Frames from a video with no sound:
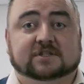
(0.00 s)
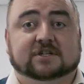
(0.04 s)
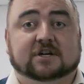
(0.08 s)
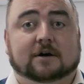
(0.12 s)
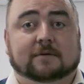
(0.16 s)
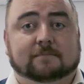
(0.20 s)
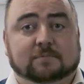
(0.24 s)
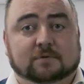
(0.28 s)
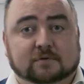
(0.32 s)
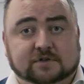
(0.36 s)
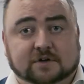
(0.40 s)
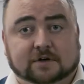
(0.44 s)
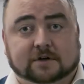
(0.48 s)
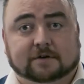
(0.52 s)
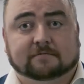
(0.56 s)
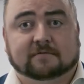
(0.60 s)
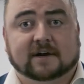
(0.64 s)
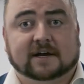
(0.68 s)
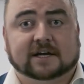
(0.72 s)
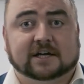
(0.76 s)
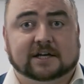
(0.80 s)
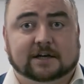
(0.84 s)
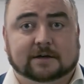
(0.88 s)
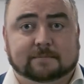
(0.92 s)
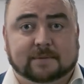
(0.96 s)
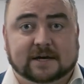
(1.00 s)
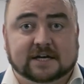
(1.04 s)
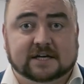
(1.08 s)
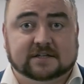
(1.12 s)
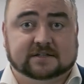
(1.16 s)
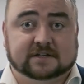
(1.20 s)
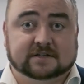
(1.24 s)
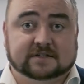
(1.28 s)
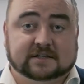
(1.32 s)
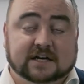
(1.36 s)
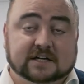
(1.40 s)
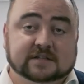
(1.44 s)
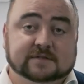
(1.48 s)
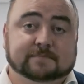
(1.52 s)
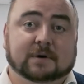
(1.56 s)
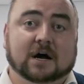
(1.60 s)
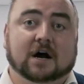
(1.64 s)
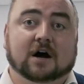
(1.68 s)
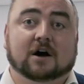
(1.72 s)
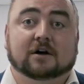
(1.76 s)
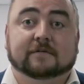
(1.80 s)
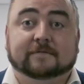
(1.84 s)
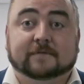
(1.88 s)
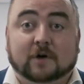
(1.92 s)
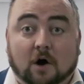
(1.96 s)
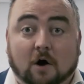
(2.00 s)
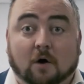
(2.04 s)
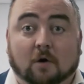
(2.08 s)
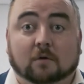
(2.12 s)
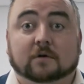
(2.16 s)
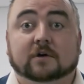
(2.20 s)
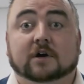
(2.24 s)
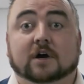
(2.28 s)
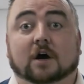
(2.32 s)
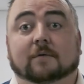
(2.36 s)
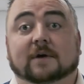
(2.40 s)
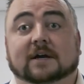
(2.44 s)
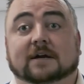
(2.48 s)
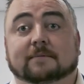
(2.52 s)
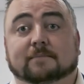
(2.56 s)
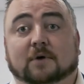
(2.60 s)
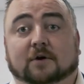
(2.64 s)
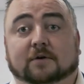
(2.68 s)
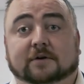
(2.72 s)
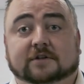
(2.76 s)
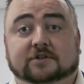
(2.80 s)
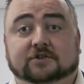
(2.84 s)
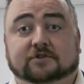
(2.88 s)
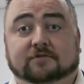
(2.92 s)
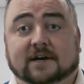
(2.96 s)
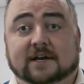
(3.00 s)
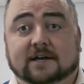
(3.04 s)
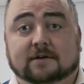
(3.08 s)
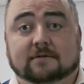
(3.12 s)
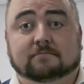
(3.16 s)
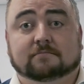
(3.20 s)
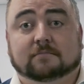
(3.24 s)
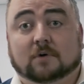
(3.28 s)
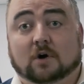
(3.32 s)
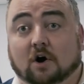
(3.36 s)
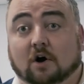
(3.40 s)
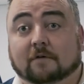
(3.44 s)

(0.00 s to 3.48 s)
samples on a regular basis as part of ongoing monitoring